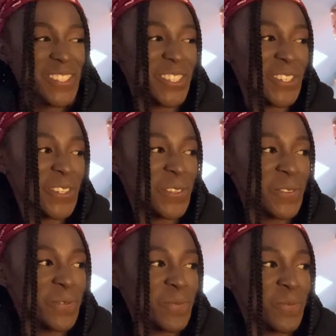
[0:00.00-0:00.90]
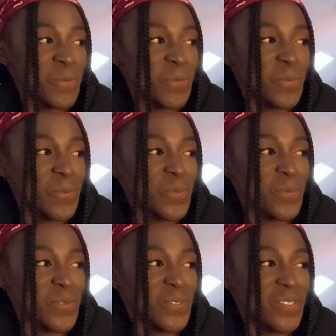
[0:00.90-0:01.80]

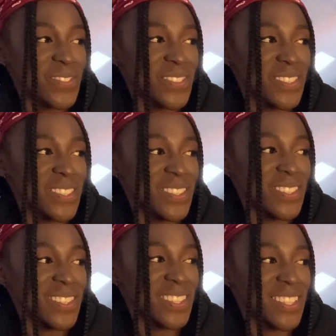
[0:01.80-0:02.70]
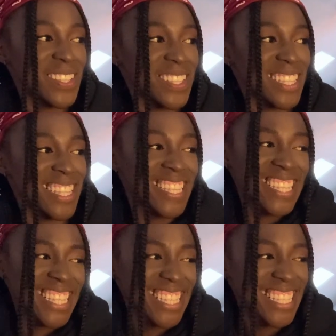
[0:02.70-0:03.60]

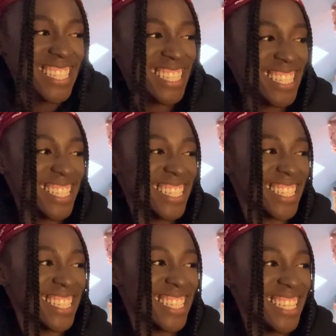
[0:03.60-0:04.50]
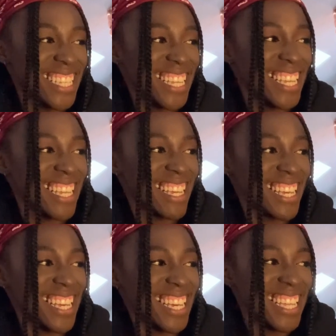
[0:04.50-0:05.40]

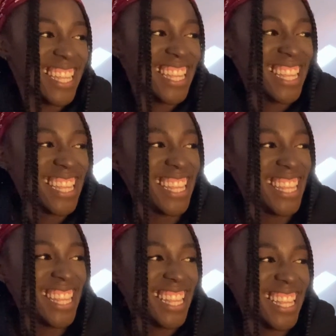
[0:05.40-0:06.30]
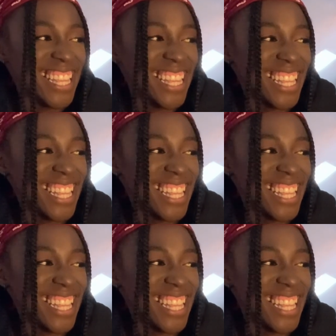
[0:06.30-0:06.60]
This person isn't speaking.